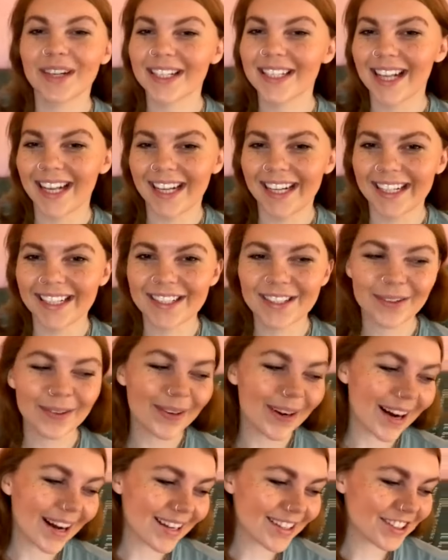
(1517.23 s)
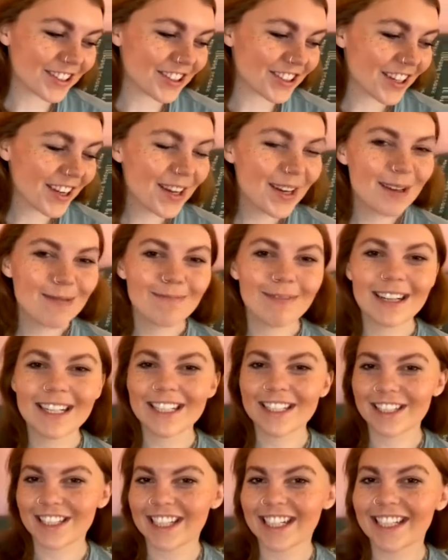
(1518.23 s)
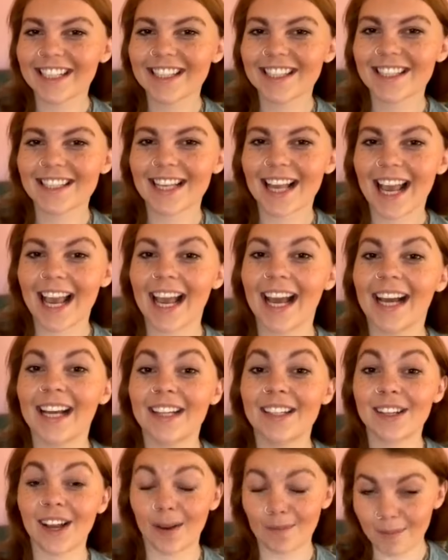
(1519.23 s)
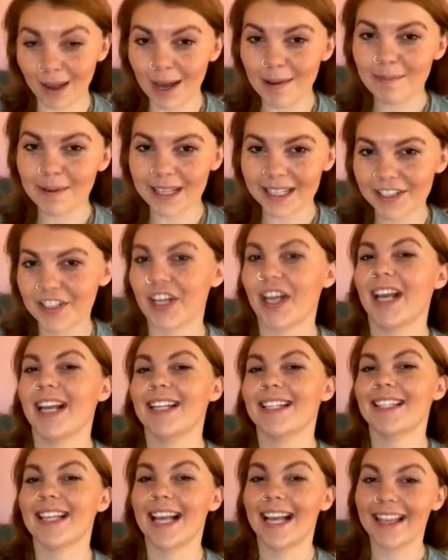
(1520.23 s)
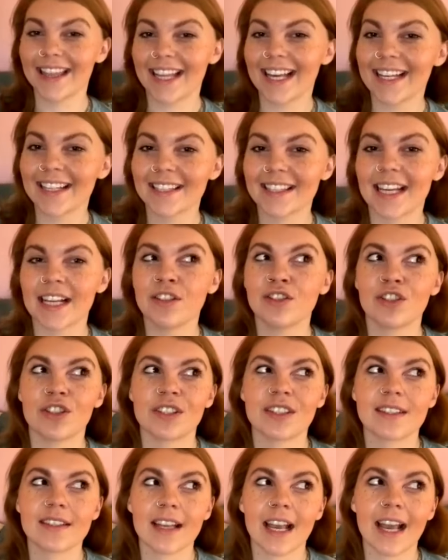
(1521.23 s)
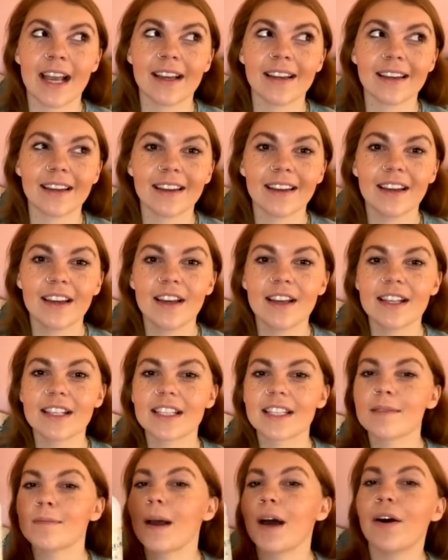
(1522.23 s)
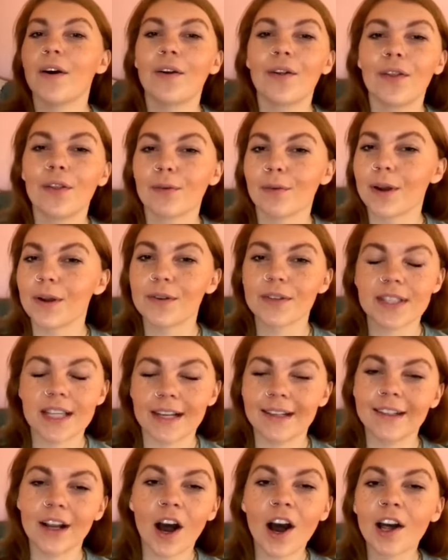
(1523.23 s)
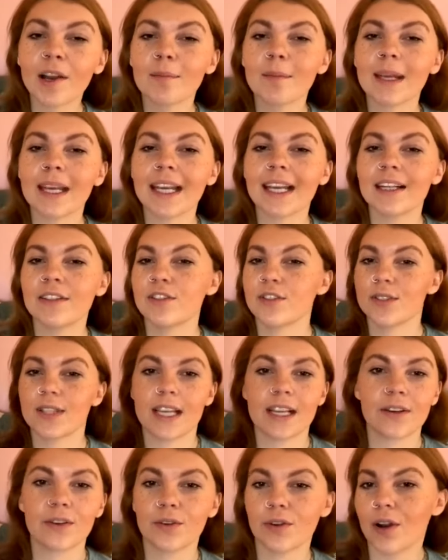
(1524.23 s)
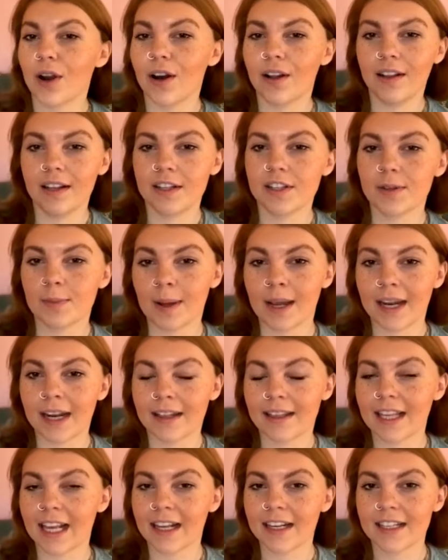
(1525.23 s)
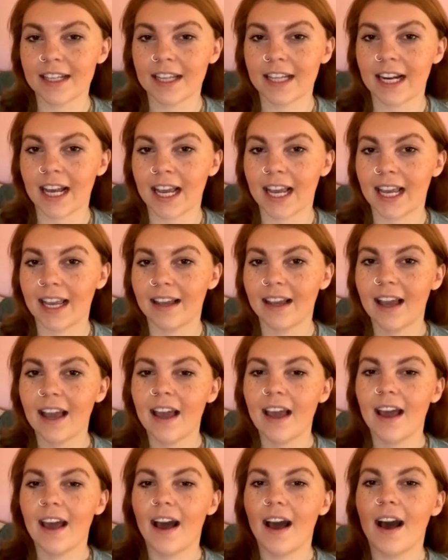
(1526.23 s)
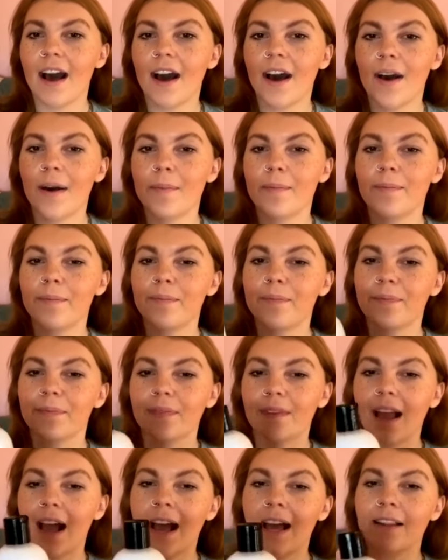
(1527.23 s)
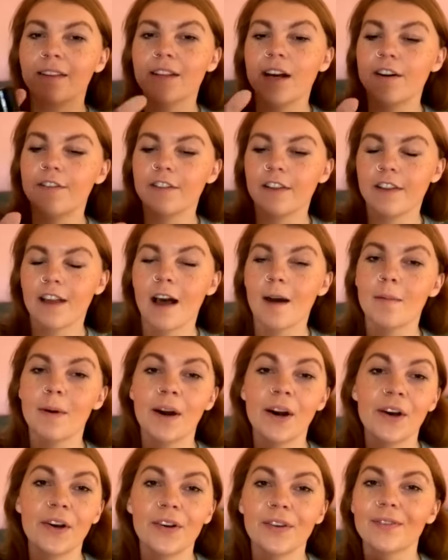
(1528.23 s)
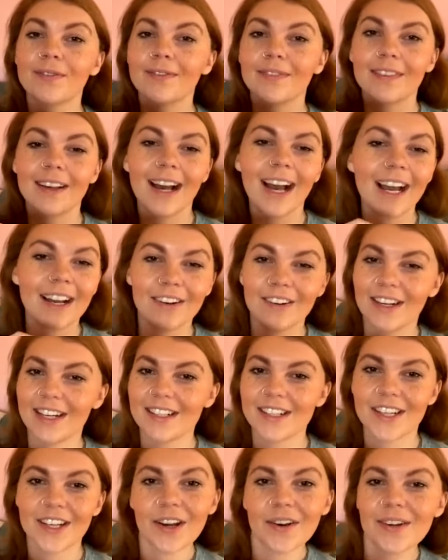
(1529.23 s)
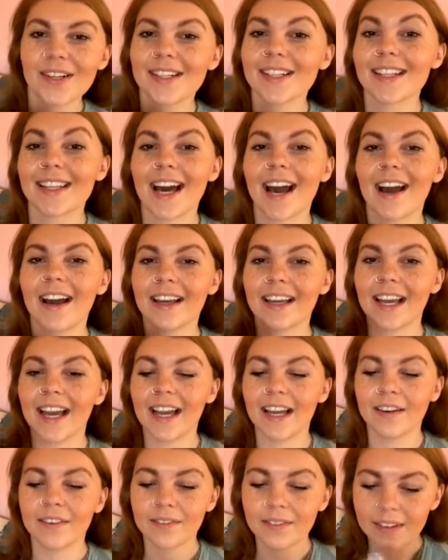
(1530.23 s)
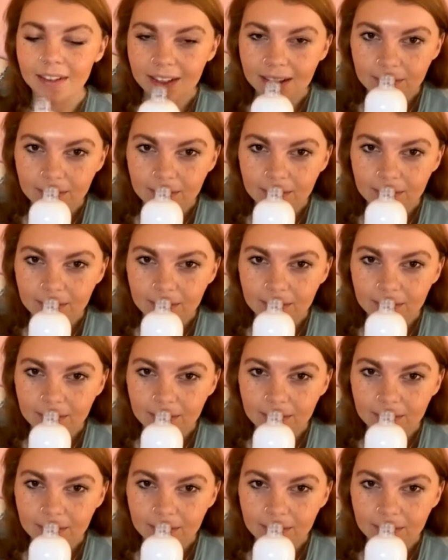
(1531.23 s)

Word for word: excited to wash my sheets and my PJs in this and just like smell the rose scent on me and just like crawl into bed at the end of the night. Um, I love Le Labo. I don't need to go into that again.